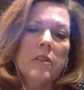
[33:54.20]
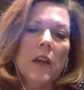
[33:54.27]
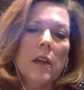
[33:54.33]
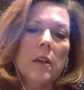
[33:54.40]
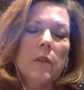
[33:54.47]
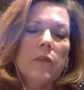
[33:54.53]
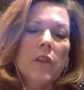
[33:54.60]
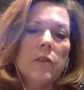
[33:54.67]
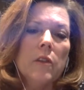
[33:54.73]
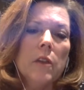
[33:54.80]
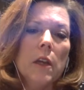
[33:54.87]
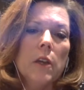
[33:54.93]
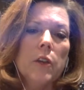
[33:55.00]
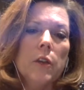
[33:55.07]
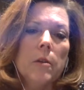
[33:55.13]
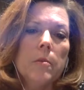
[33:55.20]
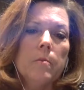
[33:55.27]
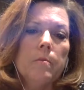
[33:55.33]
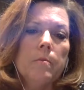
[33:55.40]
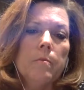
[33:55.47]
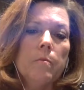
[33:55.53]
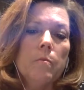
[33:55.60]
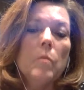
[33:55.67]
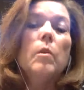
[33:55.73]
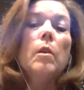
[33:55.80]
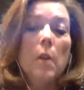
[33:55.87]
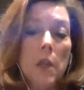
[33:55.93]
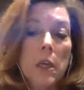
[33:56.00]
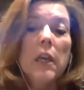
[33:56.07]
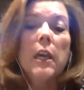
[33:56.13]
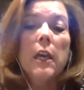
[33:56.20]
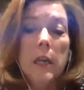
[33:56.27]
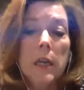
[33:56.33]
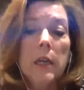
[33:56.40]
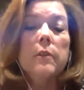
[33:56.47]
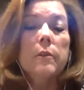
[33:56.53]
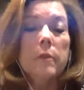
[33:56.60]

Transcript: general knowledge, this is a wonderful,